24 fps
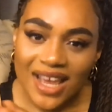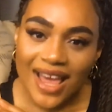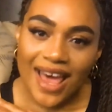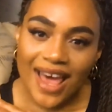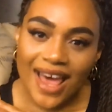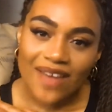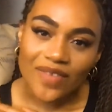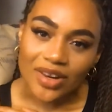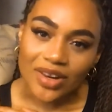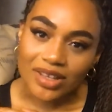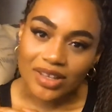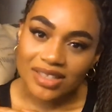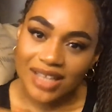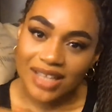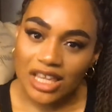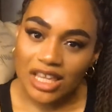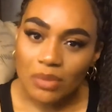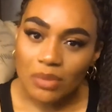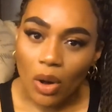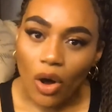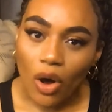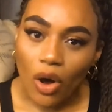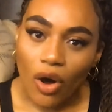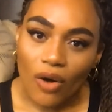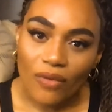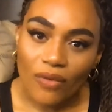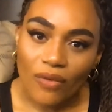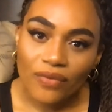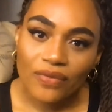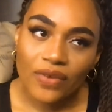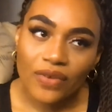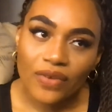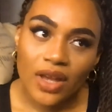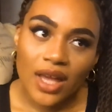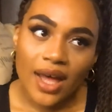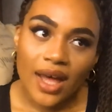and then you send them off
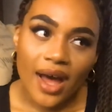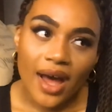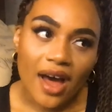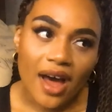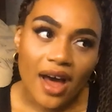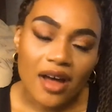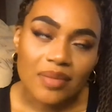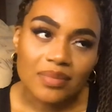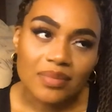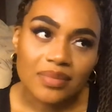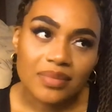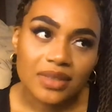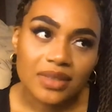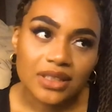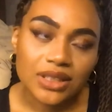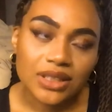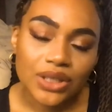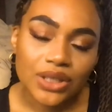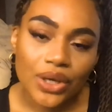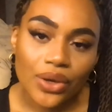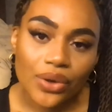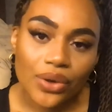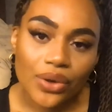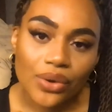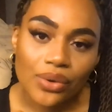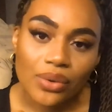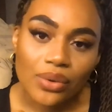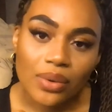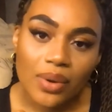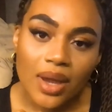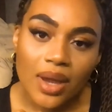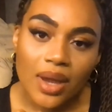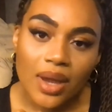to